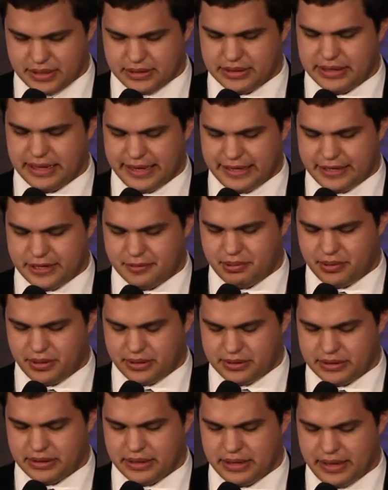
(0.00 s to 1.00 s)
line
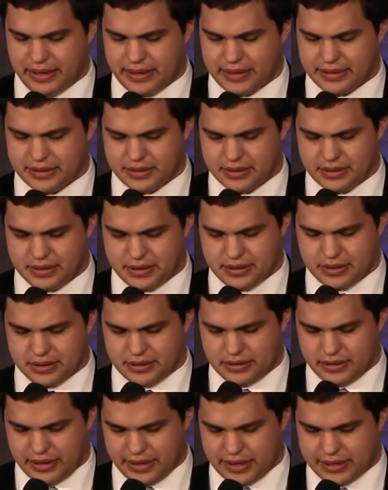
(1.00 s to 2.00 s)
upon line,
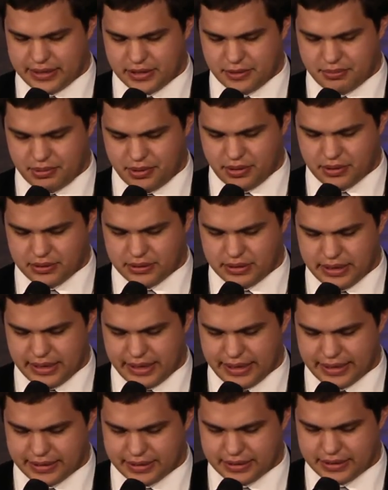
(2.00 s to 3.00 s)
line upon
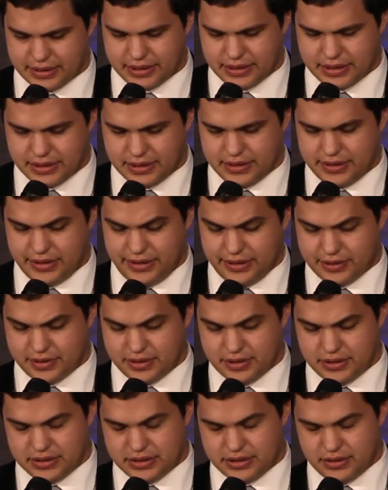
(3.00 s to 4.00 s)
line,
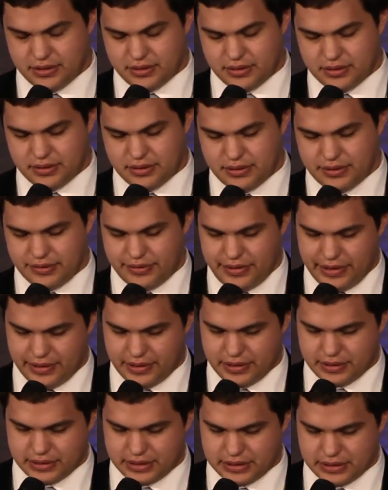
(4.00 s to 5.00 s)
here a little,
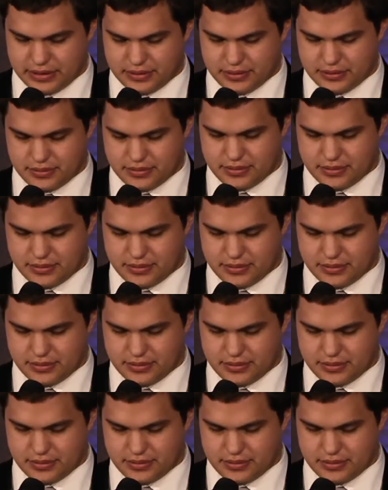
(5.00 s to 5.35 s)
there a little.